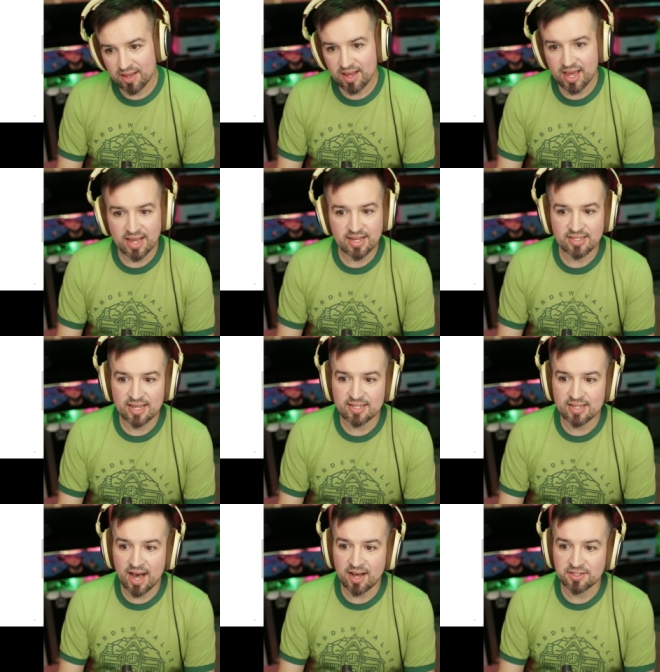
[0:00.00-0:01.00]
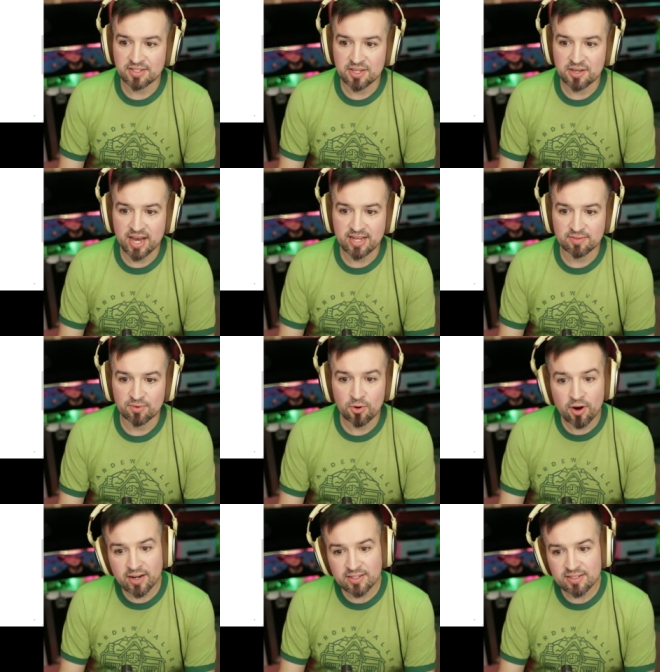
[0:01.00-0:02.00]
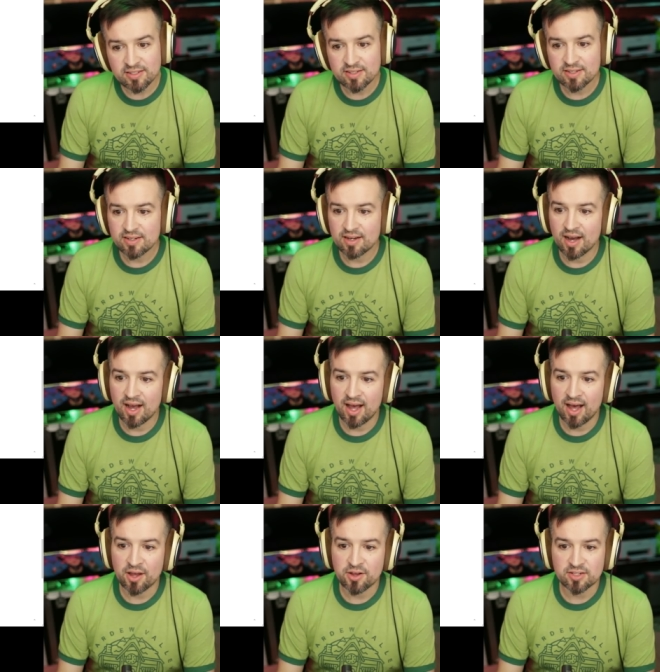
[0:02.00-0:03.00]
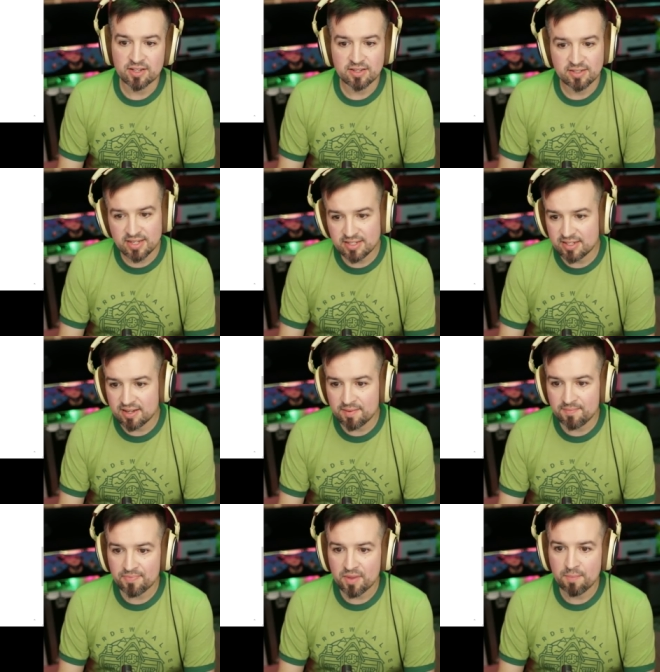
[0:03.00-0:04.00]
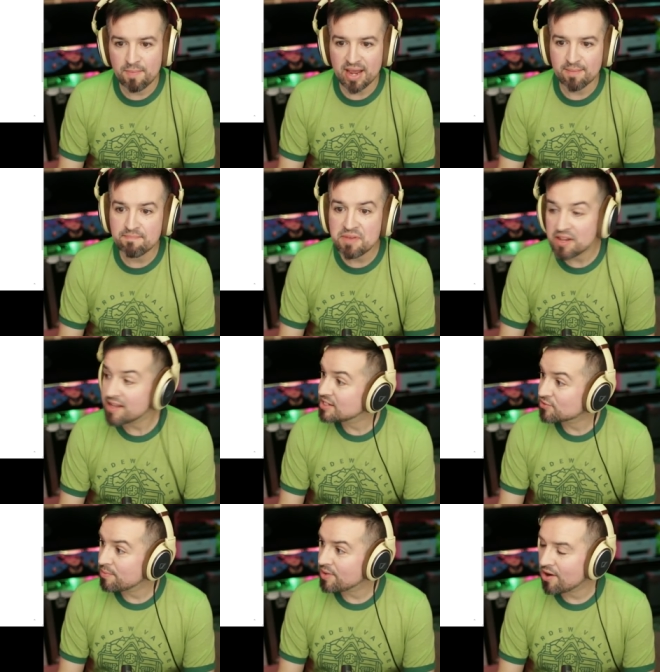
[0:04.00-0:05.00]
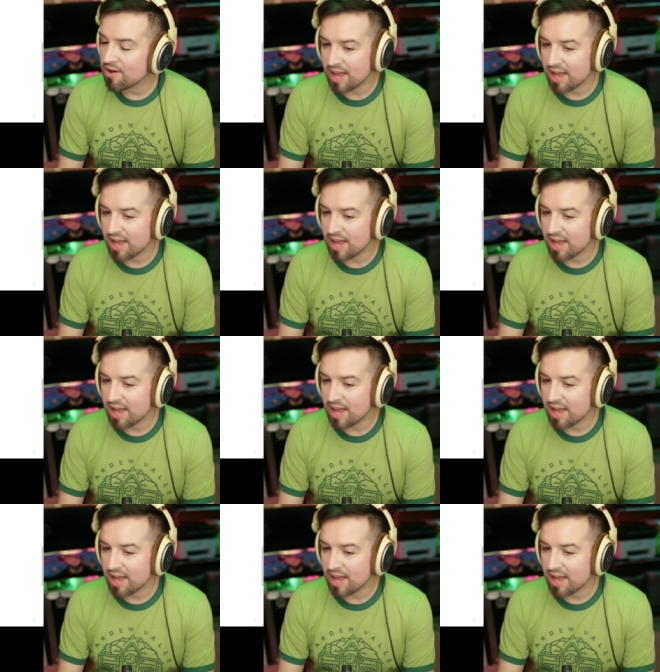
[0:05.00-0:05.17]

And he says, I'll see you guys in court. I'll use another system, make millions from y'all